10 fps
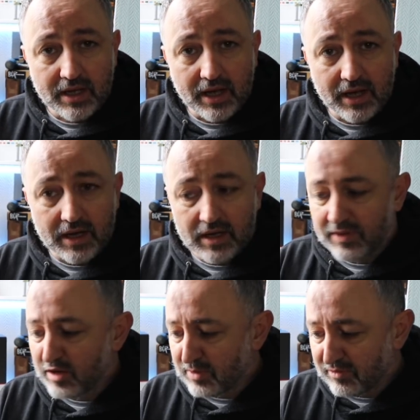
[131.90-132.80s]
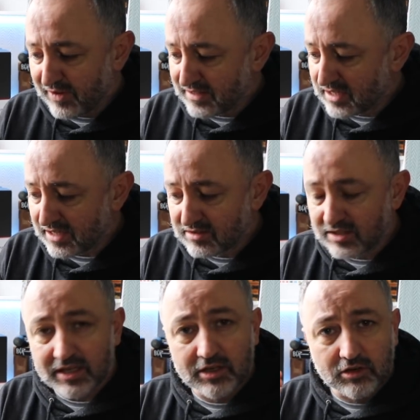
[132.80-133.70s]
They've been
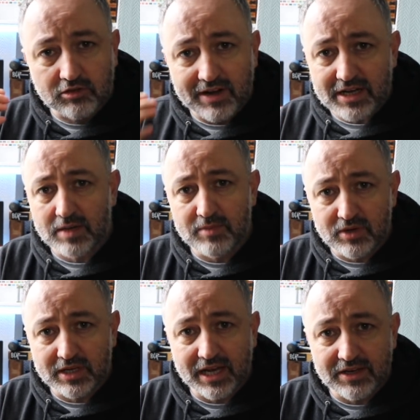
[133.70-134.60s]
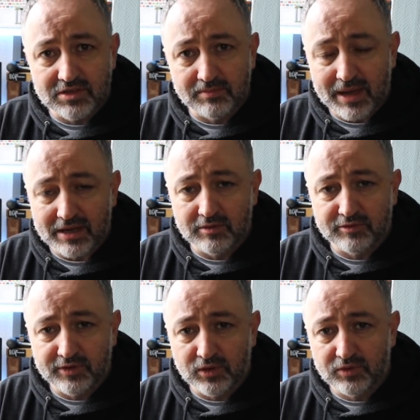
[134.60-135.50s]
fantastic, great communication back and
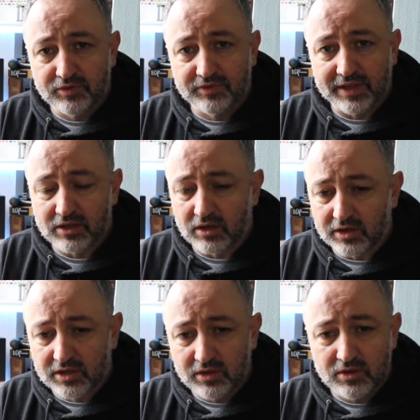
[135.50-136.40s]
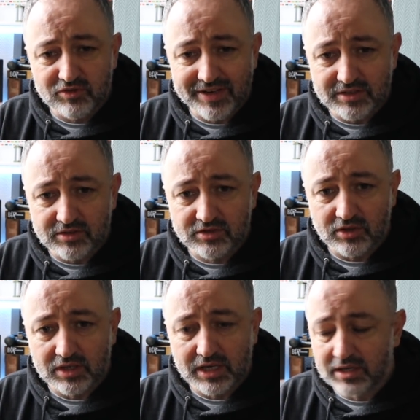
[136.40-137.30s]
forth. They got a huge range of
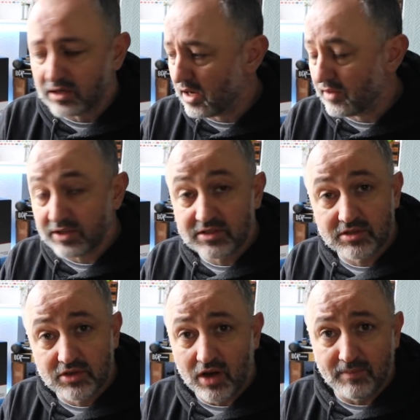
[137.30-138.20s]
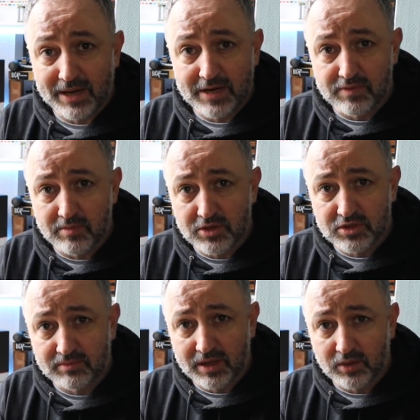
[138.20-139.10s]
stock in. This is not a paid
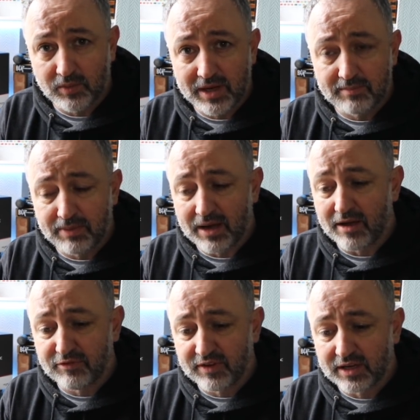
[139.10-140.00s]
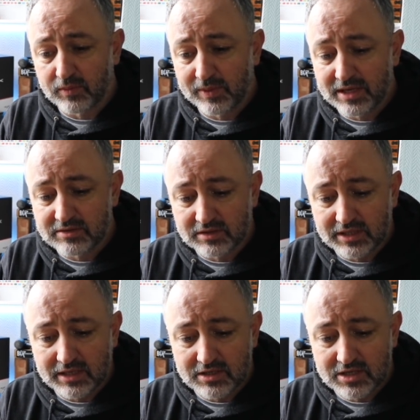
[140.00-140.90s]
promotion, by the way, but I think when there's a
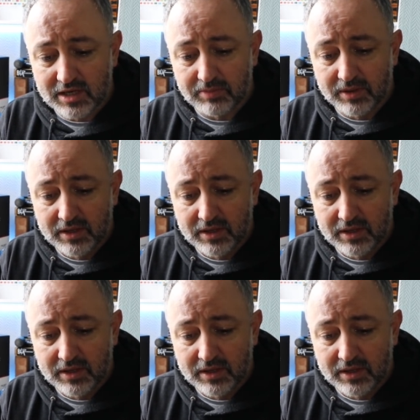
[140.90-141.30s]
dealership